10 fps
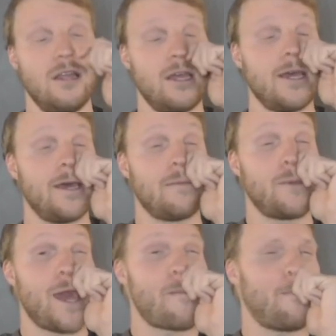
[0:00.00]

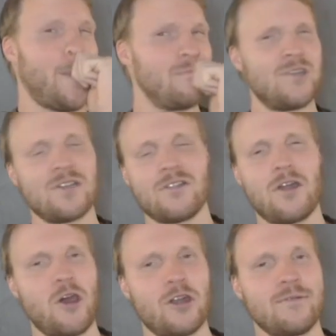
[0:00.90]
But I'm just
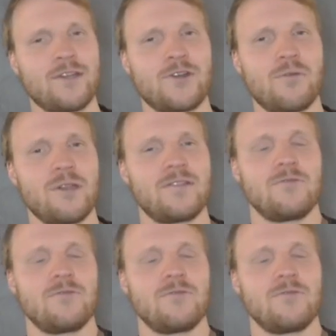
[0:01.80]
not 100% sure about